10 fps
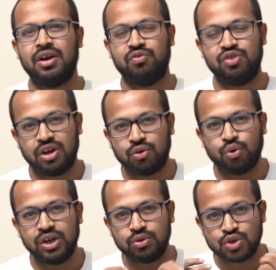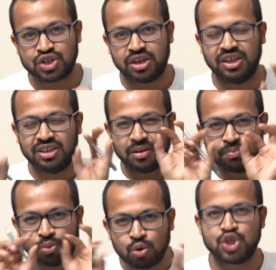We are going to study the
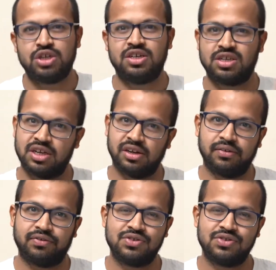motion itself.